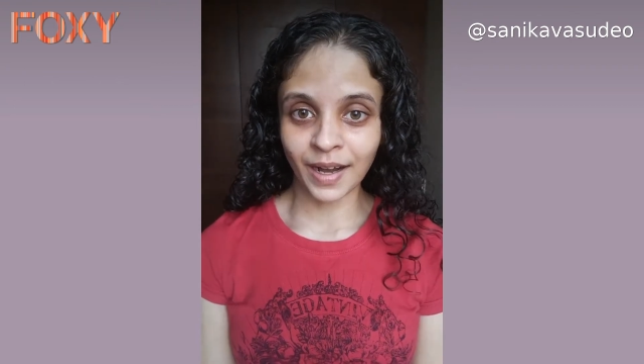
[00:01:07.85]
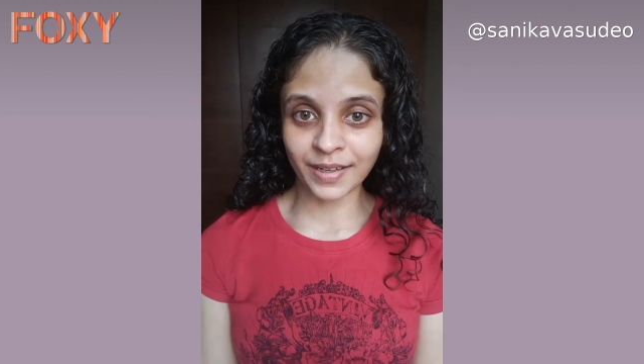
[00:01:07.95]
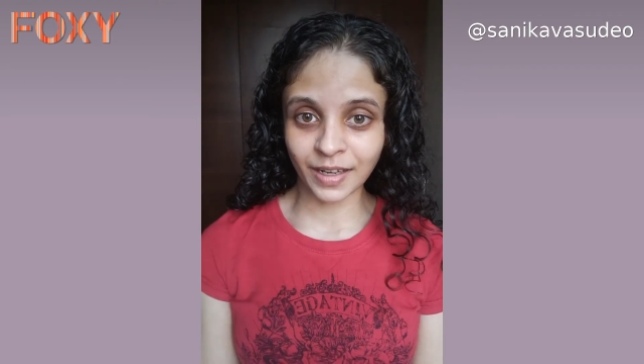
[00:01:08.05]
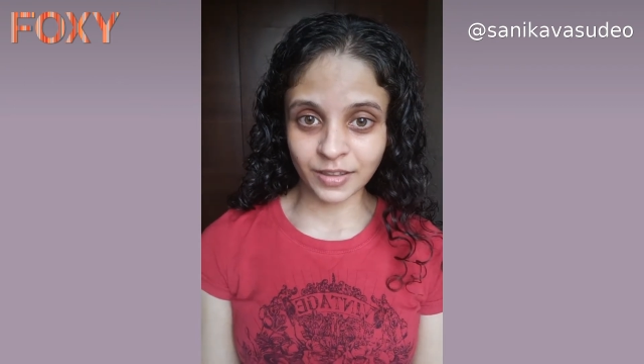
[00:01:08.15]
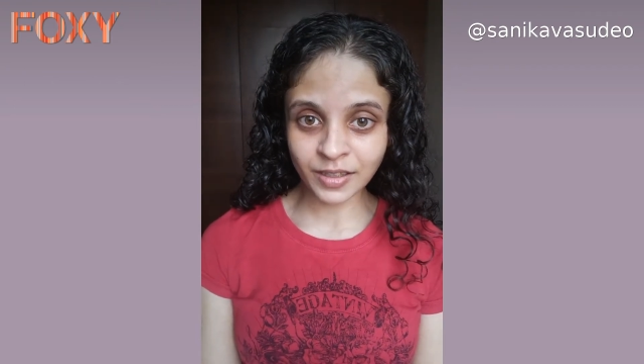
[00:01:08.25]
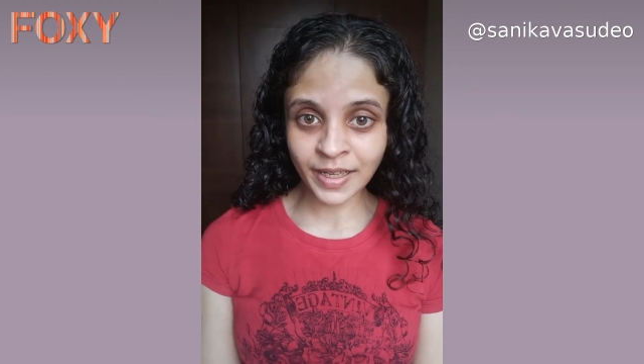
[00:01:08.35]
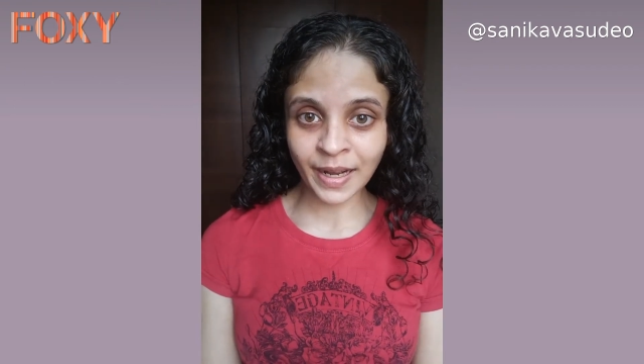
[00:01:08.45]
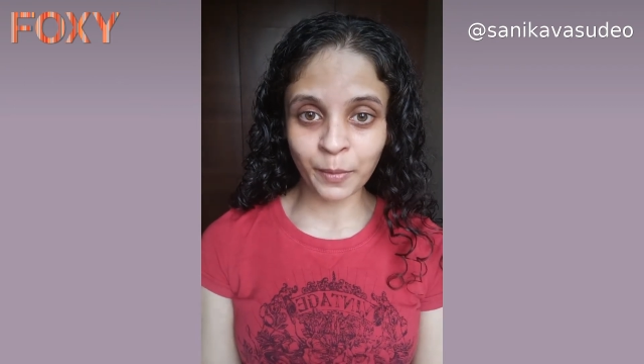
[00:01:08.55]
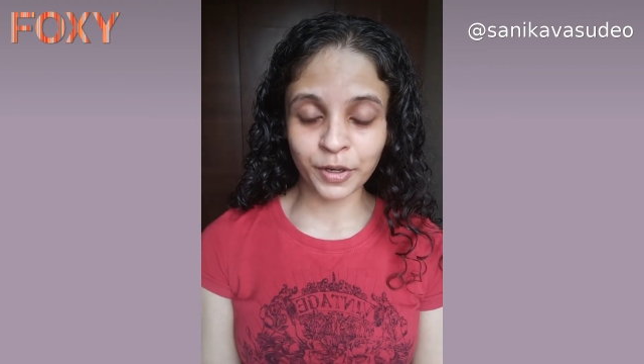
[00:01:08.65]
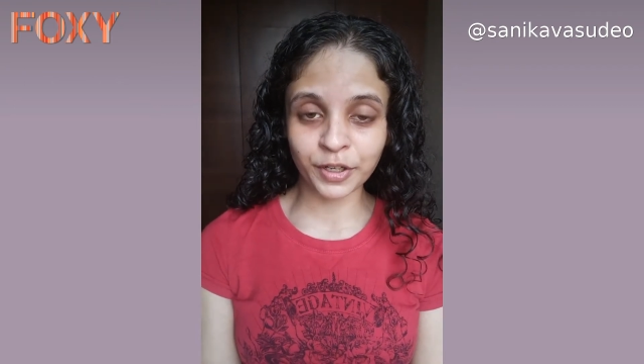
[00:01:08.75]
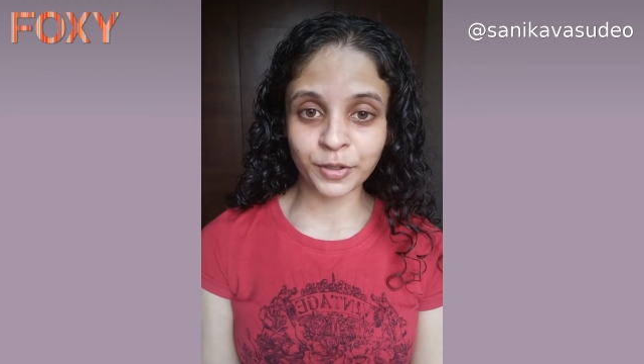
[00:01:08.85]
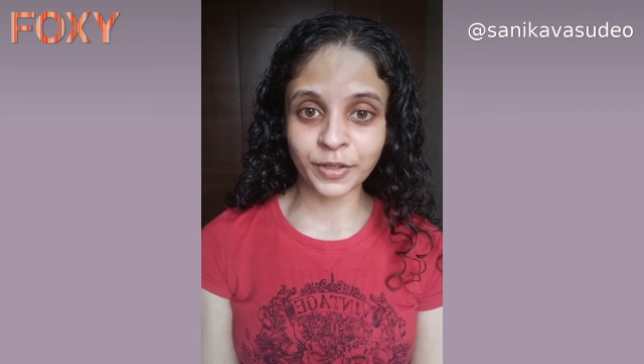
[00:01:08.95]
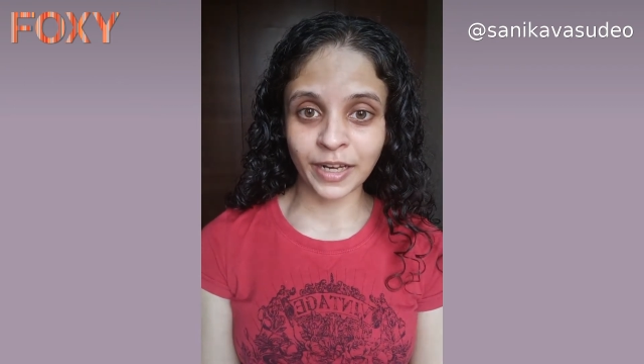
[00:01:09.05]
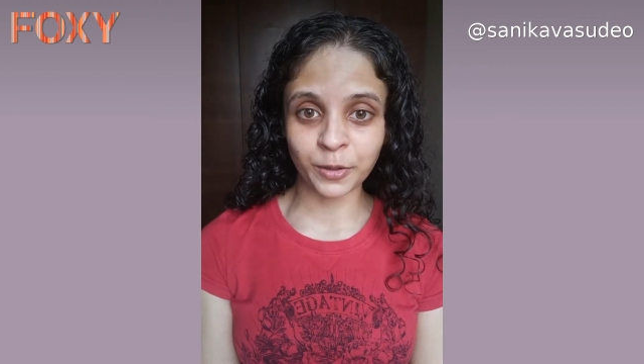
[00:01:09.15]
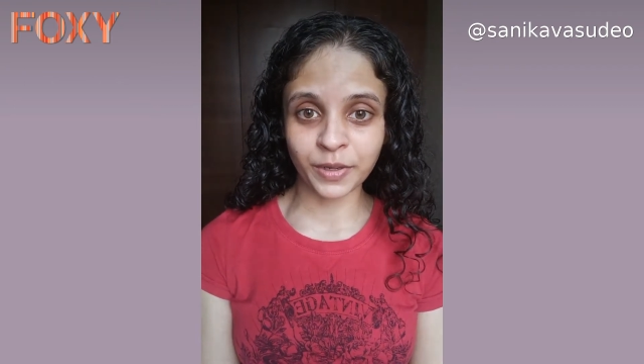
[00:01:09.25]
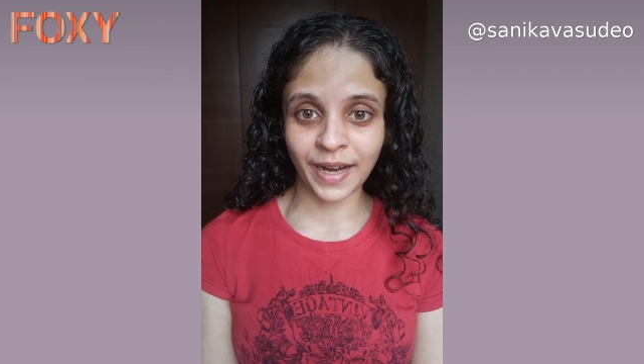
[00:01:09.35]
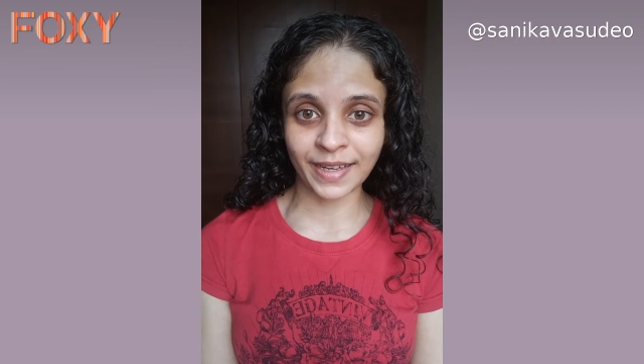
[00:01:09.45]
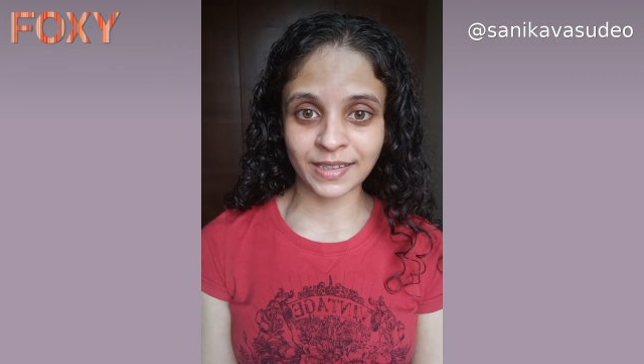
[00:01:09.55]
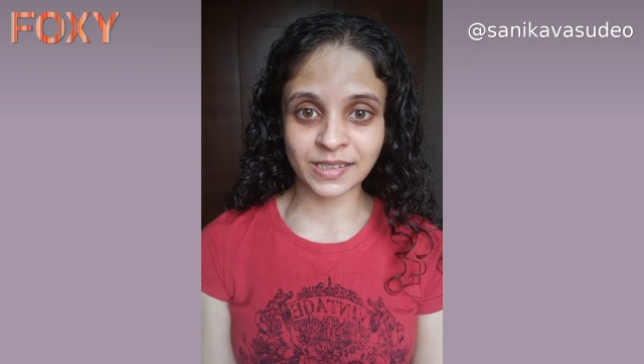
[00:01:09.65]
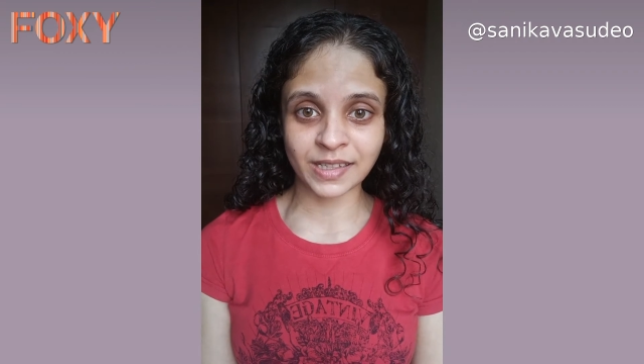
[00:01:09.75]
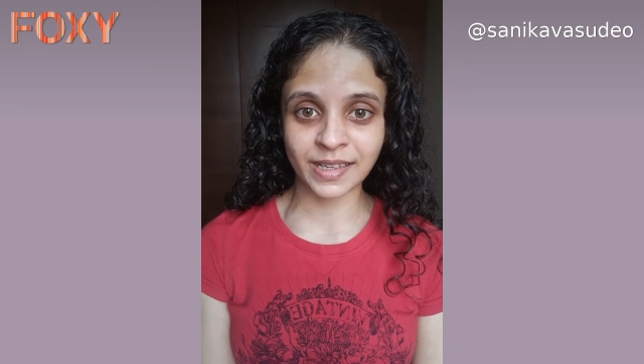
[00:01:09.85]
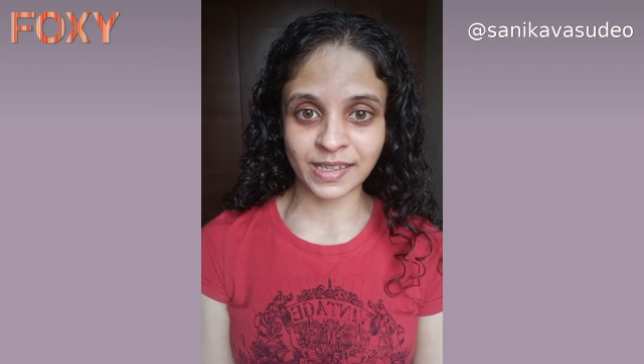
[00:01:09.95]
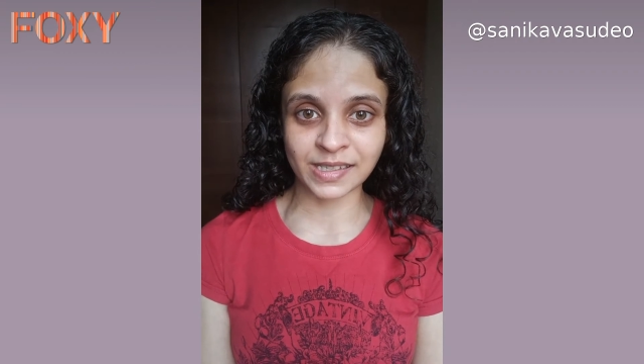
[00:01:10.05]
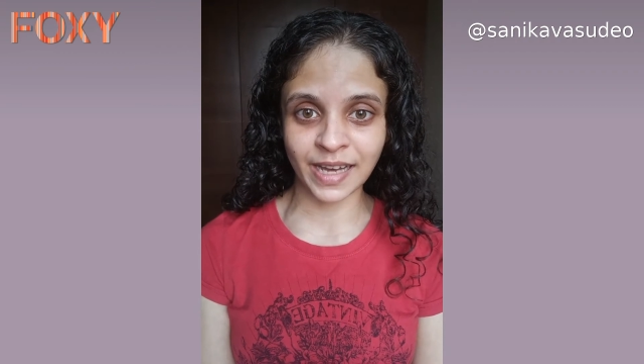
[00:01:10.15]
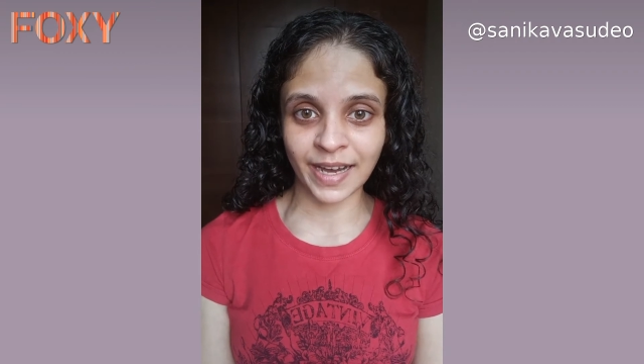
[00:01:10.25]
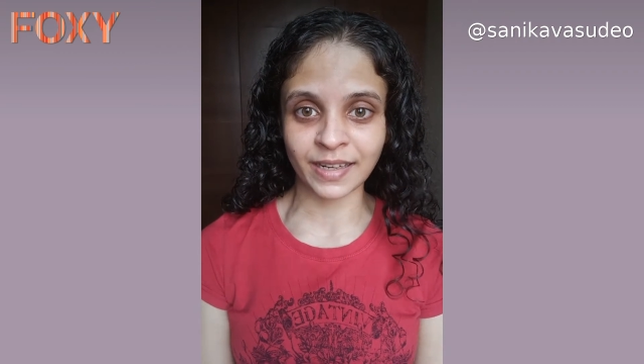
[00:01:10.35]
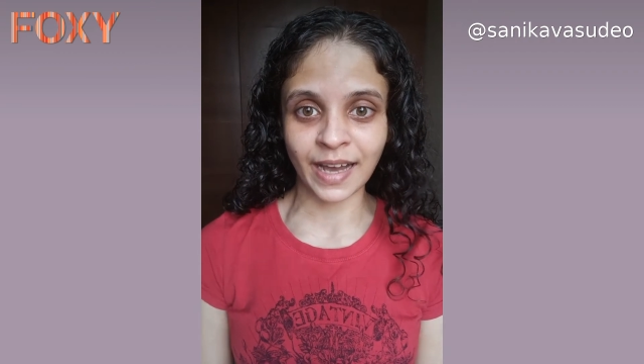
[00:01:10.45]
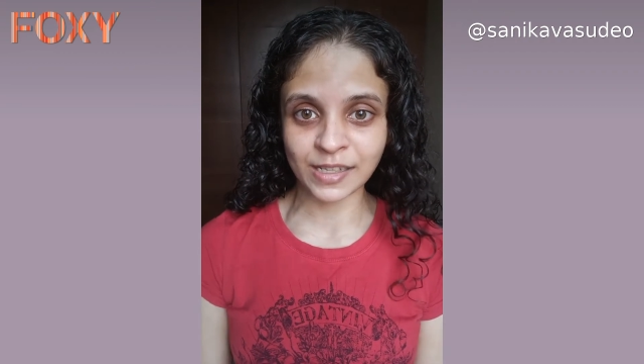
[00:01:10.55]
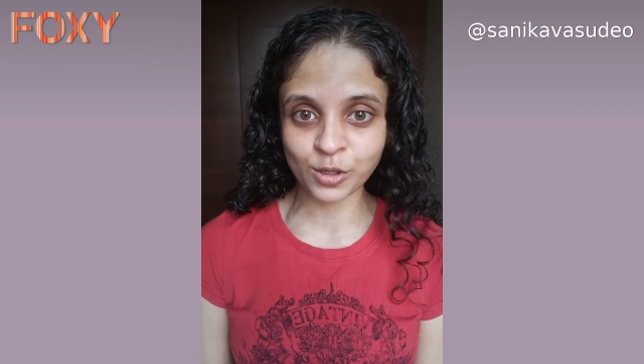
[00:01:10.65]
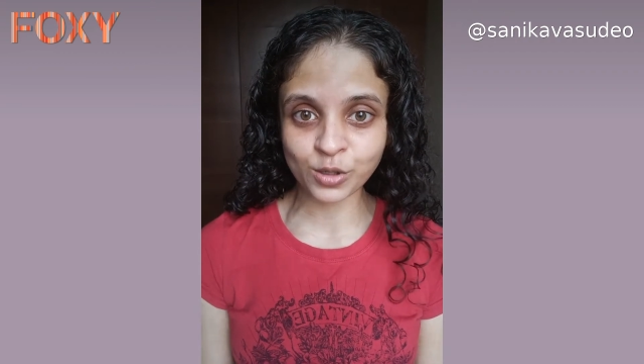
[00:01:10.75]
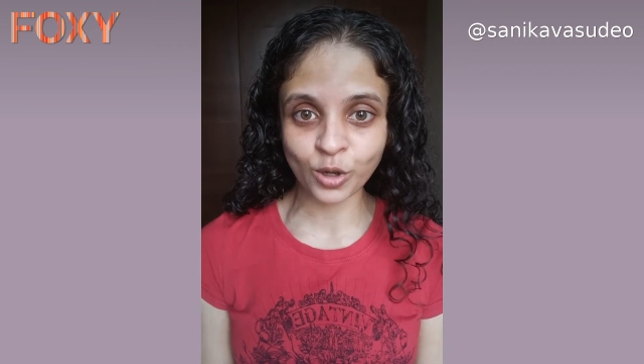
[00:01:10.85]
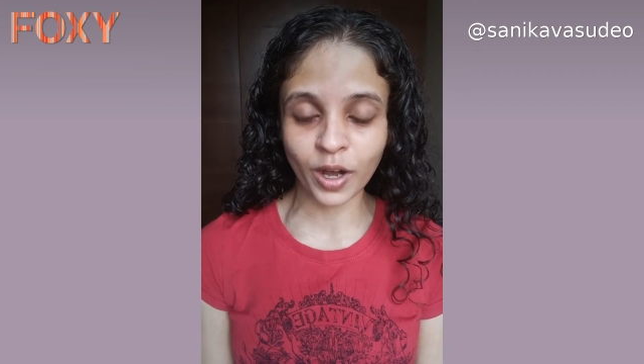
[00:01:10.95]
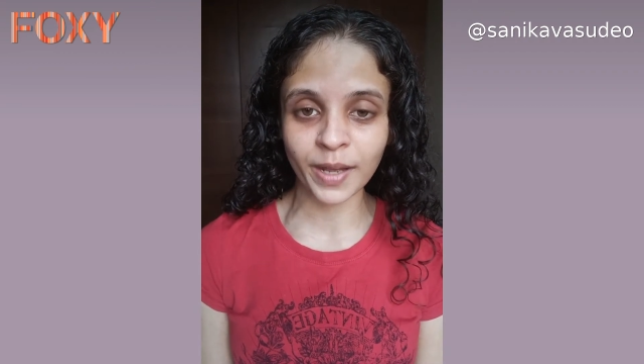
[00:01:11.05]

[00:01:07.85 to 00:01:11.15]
Another thing I wanted to tell you guys is that as you saw,